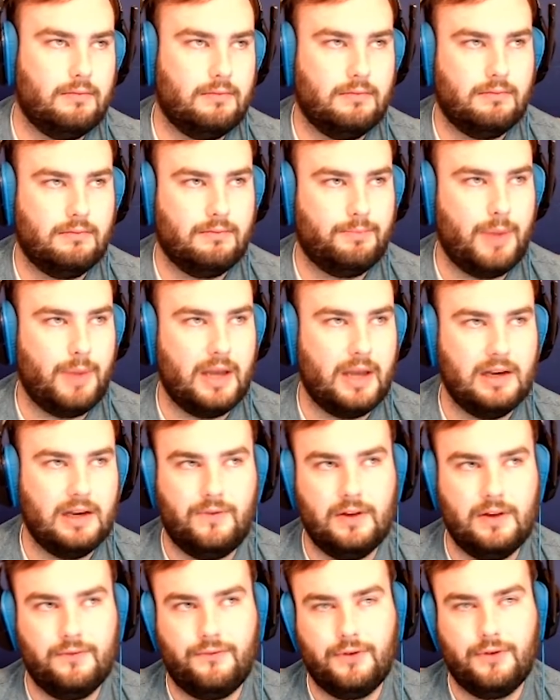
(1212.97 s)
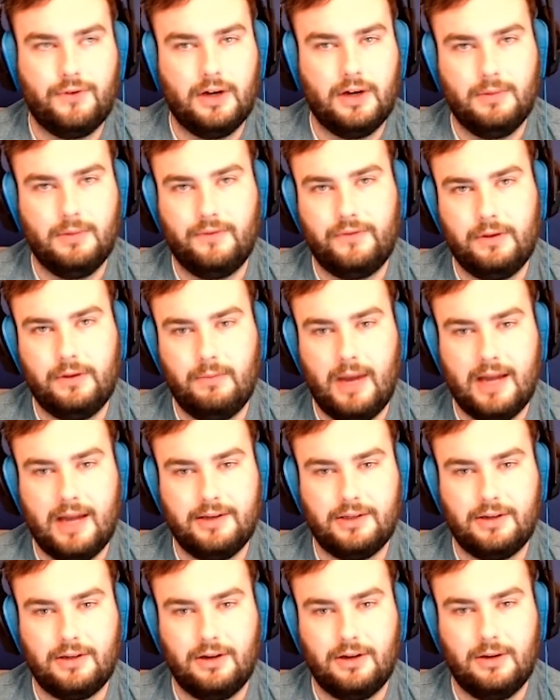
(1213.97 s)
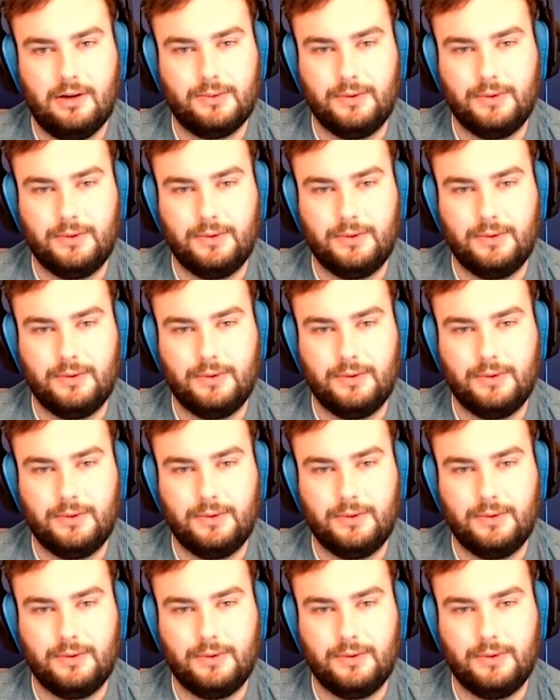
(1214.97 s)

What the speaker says: benefit from a few magic herbs?